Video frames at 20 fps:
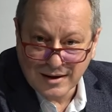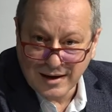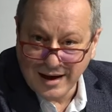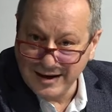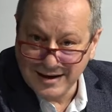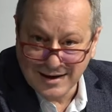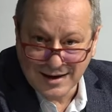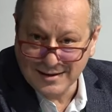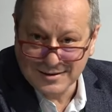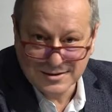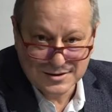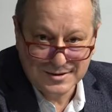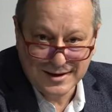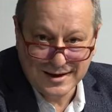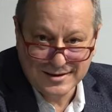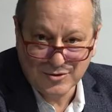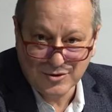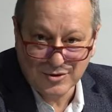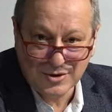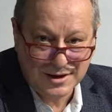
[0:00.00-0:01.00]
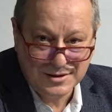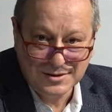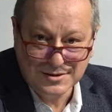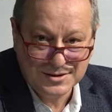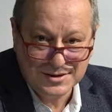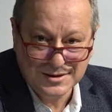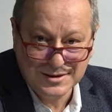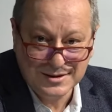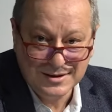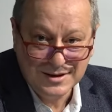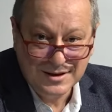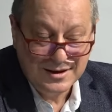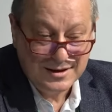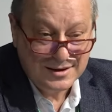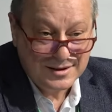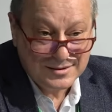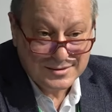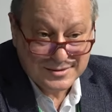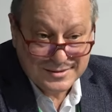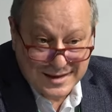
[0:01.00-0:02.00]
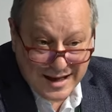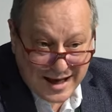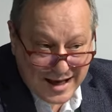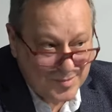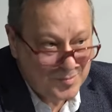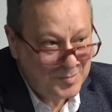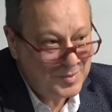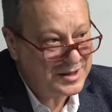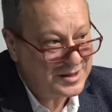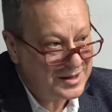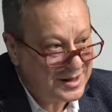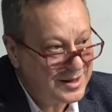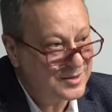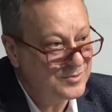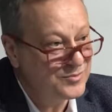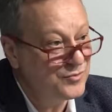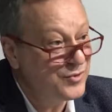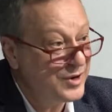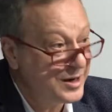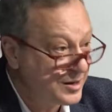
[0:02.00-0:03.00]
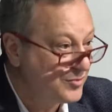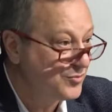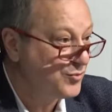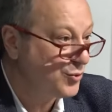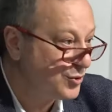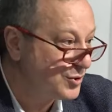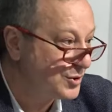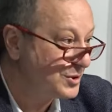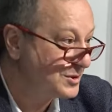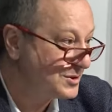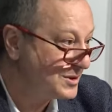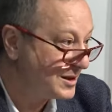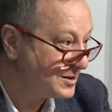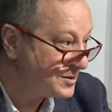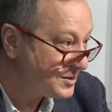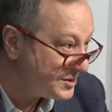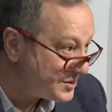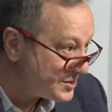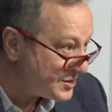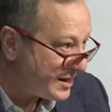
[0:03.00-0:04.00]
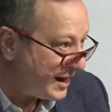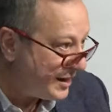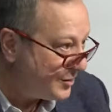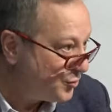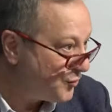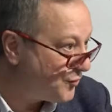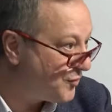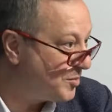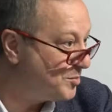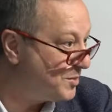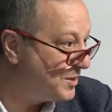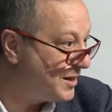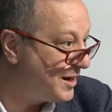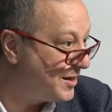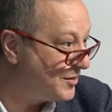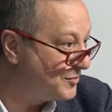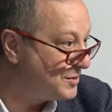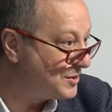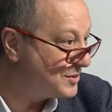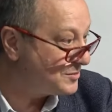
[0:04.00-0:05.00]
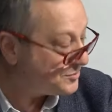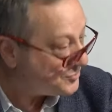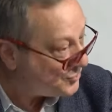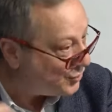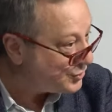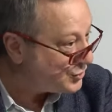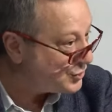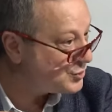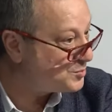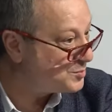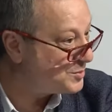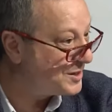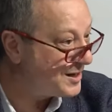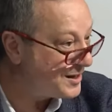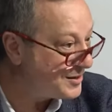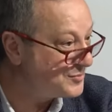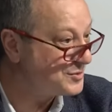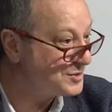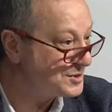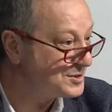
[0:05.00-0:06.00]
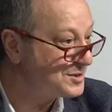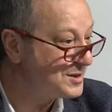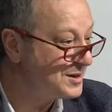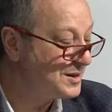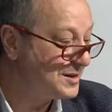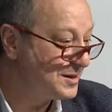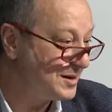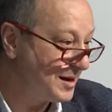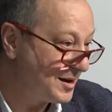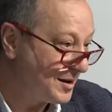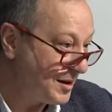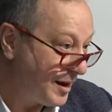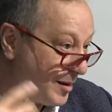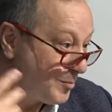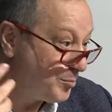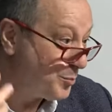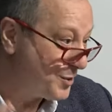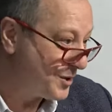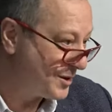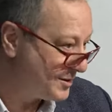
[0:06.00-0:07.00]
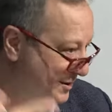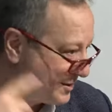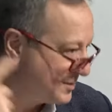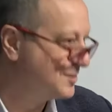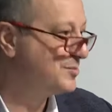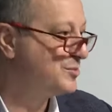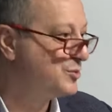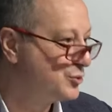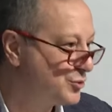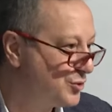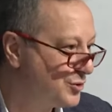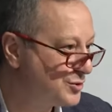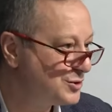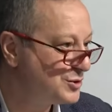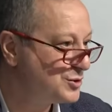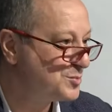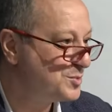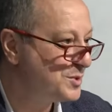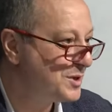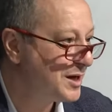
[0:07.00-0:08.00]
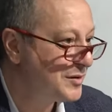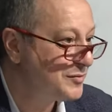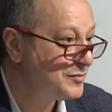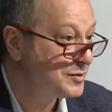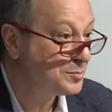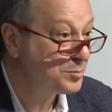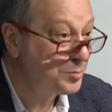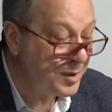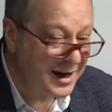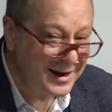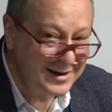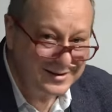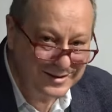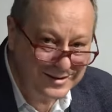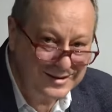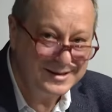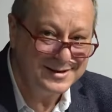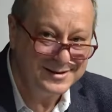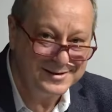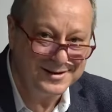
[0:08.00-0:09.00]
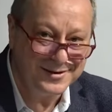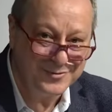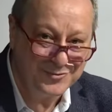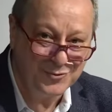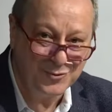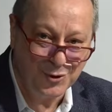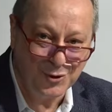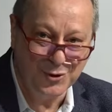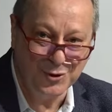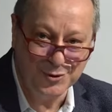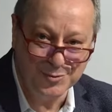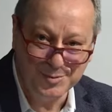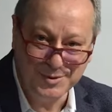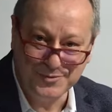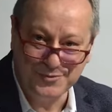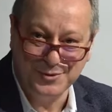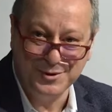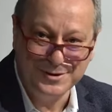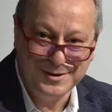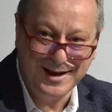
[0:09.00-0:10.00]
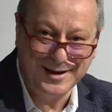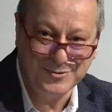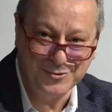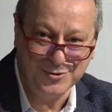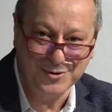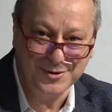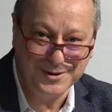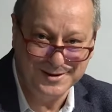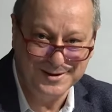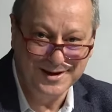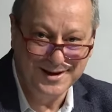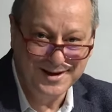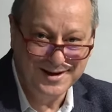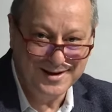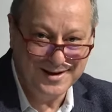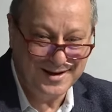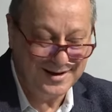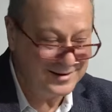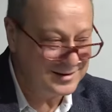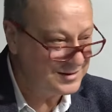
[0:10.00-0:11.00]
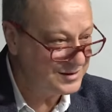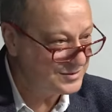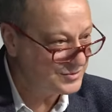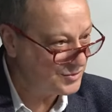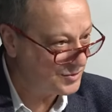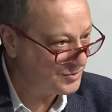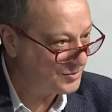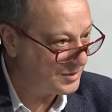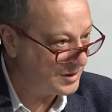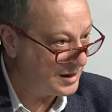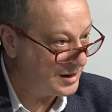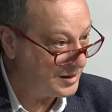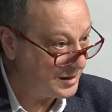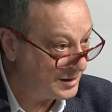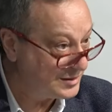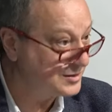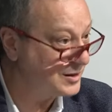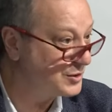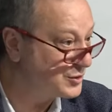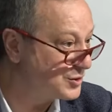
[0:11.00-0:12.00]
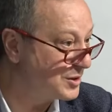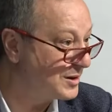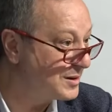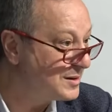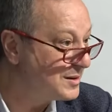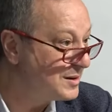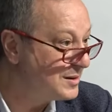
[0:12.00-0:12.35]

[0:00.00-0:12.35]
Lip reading: Any other NATO country, they became very worried that this kind of a behavior, Turkish behavior, unpredictable Turkish behavior, might lead a war between NATO and the Soviet, and Russia.